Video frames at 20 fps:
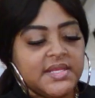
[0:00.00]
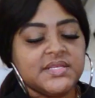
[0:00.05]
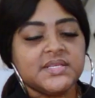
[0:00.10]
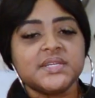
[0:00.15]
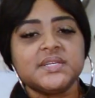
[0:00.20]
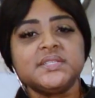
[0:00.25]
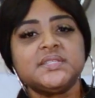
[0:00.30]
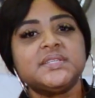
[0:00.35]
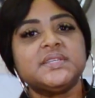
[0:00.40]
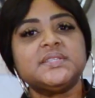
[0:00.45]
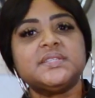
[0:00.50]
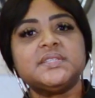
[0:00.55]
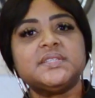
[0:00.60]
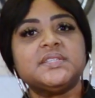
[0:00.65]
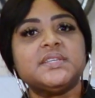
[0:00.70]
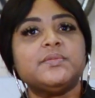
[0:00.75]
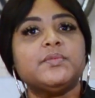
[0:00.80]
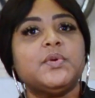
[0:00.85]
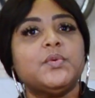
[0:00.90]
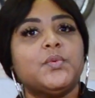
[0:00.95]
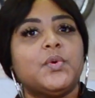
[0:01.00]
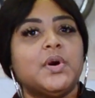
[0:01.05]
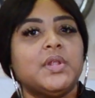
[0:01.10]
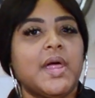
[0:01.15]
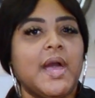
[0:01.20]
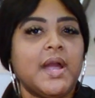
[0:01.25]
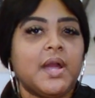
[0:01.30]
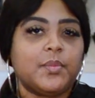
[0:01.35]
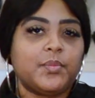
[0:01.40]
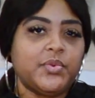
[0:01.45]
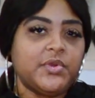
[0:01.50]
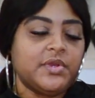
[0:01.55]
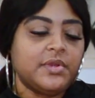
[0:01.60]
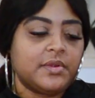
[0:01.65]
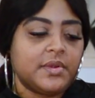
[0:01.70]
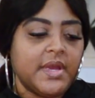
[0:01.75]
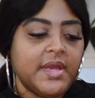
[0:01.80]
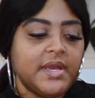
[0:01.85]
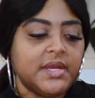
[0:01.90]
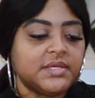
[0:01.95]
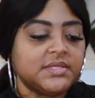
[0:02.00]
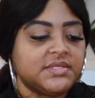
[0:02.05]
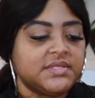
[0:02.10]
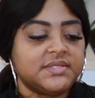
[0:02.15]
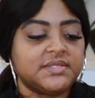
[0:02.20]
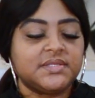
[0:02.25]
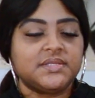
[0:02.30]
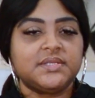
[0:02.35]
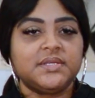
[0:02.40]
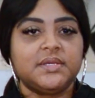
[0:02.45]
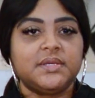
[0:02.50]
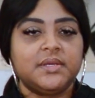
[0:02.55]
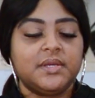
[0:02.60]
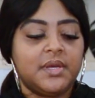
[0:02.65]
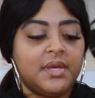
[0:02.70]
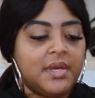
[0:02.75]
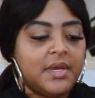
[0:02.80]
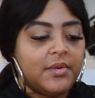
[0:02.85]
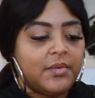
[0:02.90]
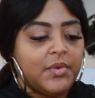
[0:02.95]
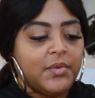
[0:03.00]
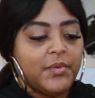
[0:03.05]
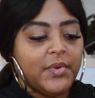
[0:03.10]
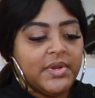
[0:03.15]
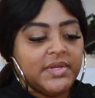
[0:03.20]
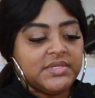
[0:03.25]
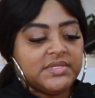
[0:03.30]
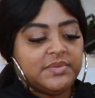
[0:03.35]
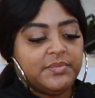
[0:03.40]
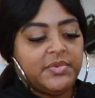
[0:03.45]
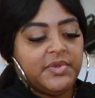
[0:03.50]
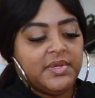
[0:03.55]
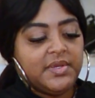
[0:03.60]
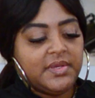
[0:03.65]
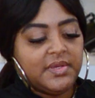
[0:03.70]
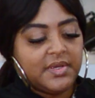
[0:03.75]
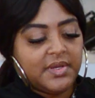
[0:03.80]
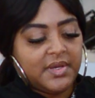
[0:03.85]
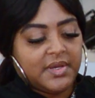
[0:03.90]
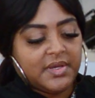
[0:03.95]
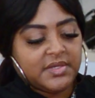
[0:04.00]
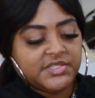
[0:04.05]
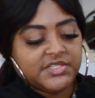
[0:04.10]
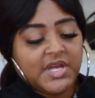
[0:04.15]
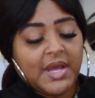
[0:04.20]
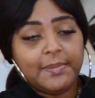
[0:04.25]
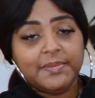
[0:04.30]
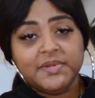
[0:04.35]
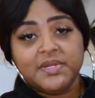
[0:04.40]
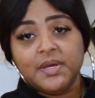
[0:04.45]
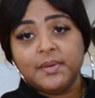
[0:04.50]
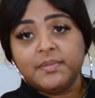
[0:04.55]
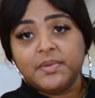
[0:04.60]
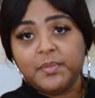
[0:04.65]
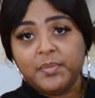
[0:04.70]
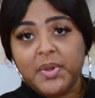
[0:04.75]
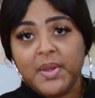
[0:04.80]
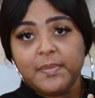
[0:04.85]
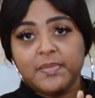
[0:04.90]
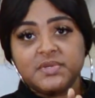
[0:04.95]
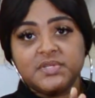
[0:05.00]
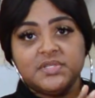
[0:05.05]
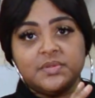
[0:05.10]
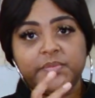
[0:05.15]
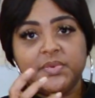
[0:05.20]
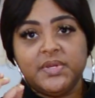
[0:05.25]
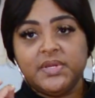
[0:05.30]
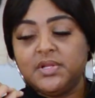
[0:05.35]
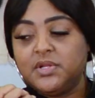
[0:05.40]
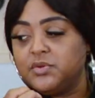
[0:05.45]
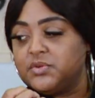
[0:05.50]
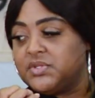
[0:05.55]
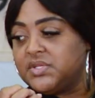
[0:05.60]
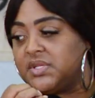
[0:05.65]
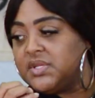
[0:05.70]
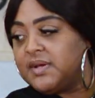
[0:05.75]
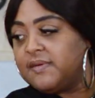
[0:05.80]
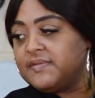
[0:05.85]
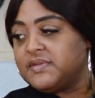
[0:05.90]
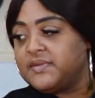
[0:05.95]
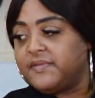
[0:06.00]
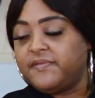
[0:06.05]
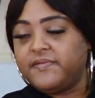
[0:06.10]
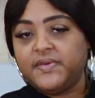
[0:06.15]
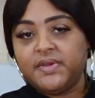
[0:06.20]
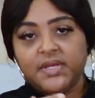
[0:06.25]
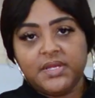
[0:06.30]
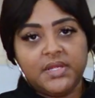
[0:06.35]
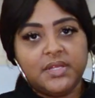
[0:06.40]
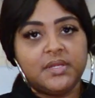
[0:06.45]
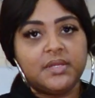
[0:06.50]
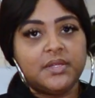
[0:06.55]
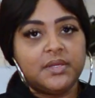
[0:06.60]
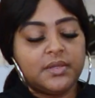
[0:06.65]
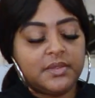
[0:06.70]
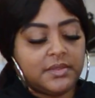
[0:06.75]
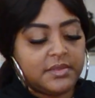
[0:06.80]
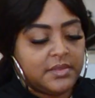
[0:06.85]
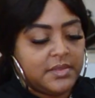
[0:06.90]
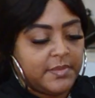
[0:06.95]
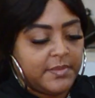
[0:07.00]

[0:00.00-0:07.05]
this consistency, we want like a puree consistency. We want it to be chopped up, the peppers to be loose enough to fit in the